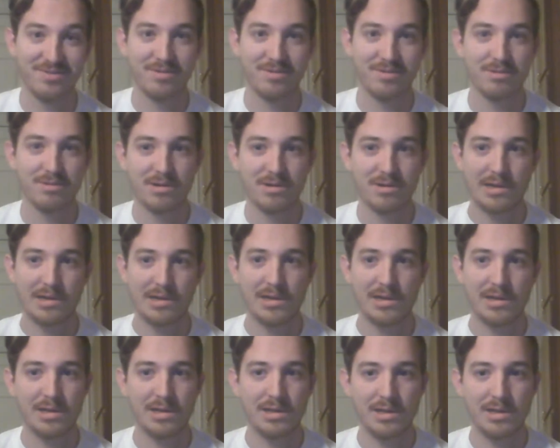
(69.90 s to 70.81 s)

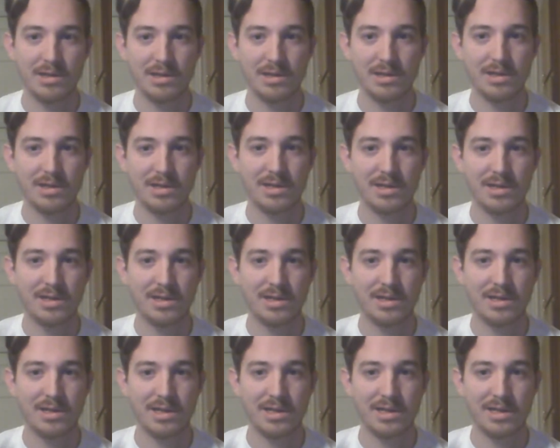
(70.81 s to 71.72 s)

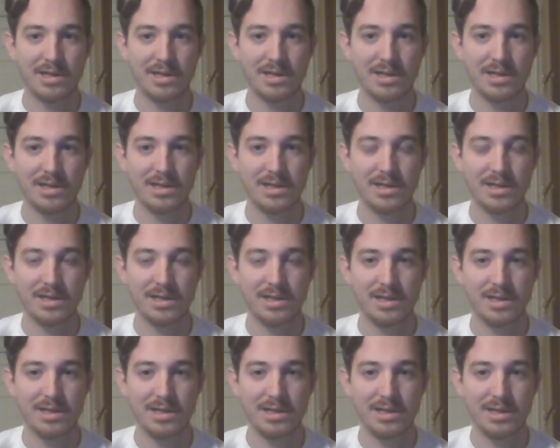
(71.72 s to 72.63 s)

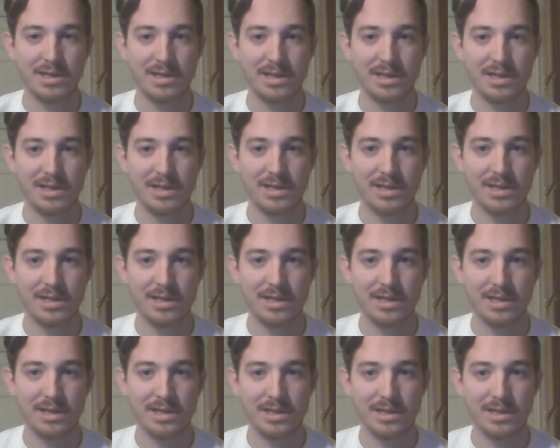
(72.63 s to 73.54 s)

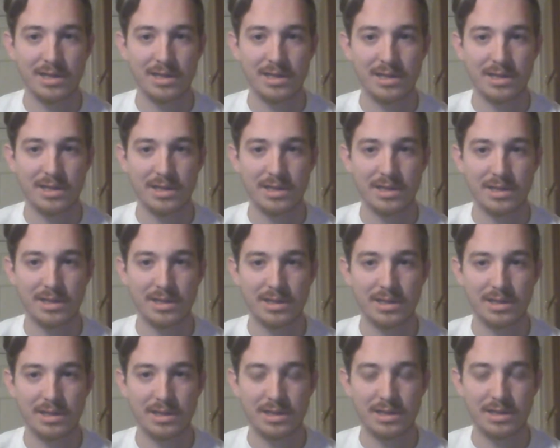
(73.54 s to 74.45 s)

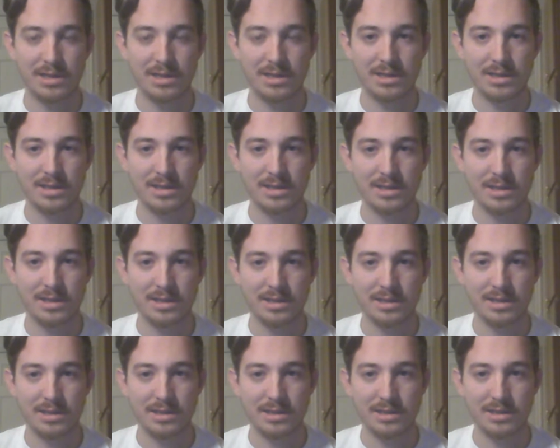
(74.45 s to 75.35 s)

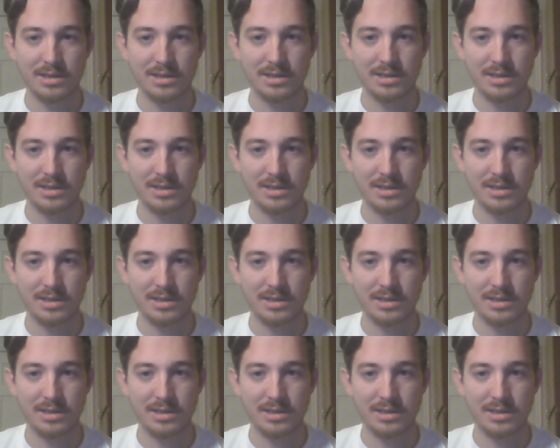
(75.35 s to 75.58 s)
(no one is talking)